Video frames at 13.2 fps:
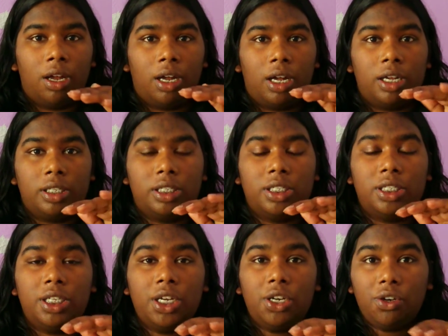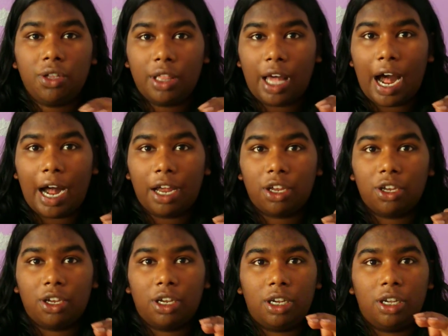consider that
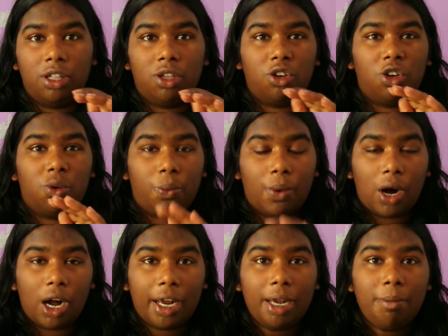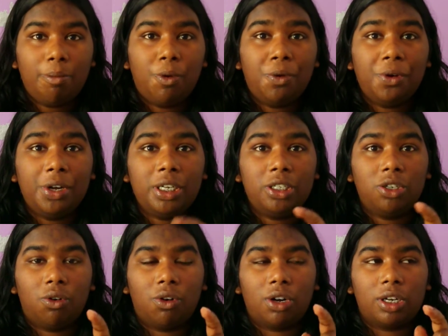either your walking point
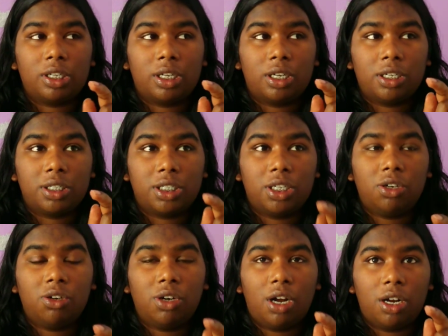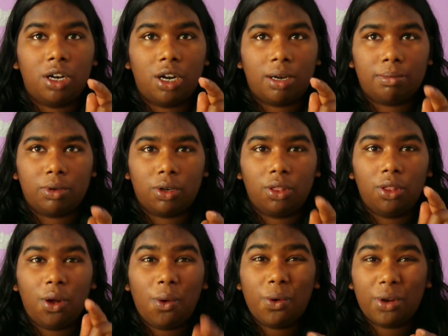or consider a number
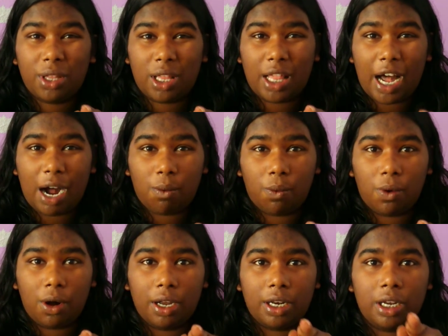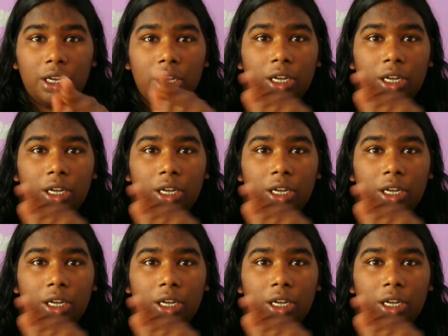lower than that one